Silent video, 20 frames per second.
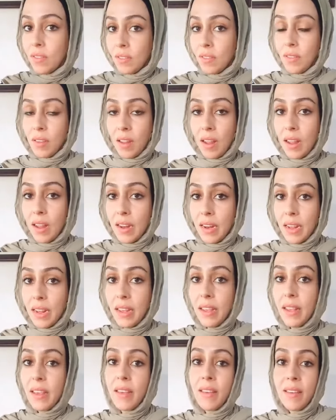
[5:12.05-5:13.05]

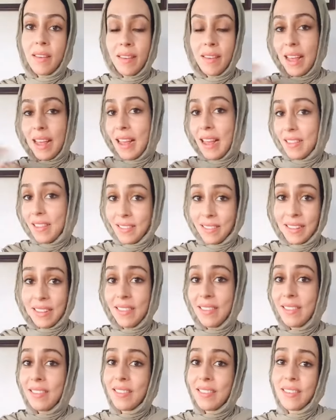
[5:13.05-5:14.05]
tonic,
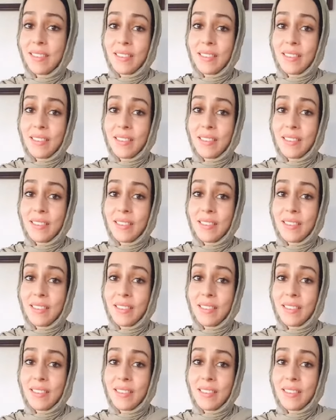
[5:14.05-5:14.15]
essence.